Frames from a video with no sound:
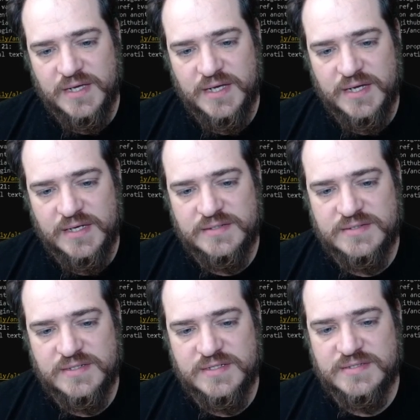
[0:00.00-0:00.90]
and
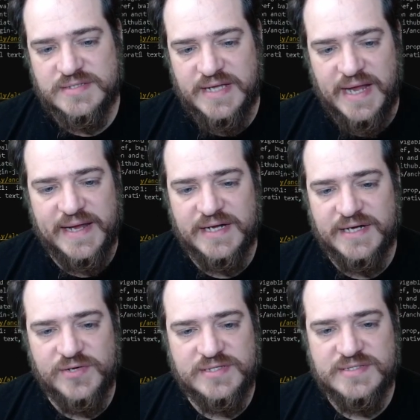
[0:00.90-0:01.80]
as I can
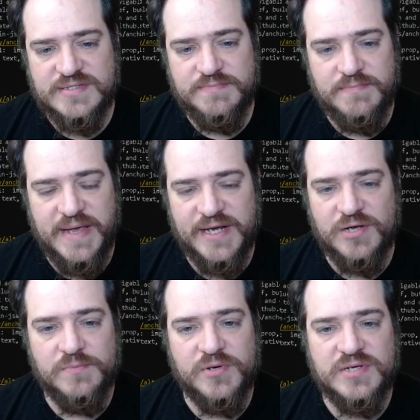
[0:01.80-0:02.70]
create as many
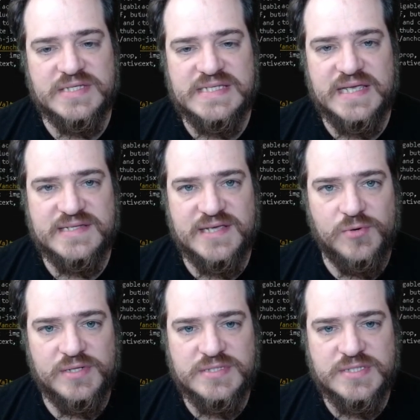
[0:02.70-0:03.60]
components as I
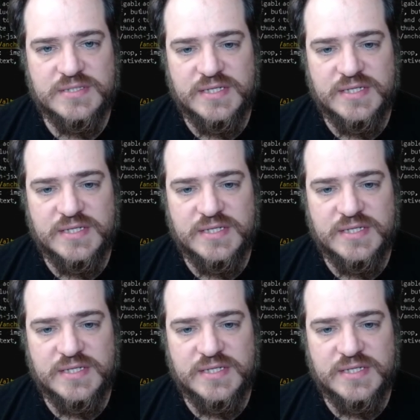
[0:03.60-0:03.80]
want